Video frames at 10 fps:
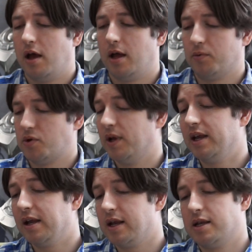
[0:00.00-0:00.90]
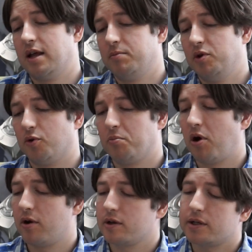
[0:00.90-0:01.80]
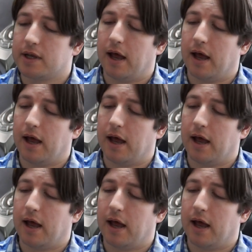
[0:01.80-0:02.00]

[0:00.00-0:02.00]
28nm part,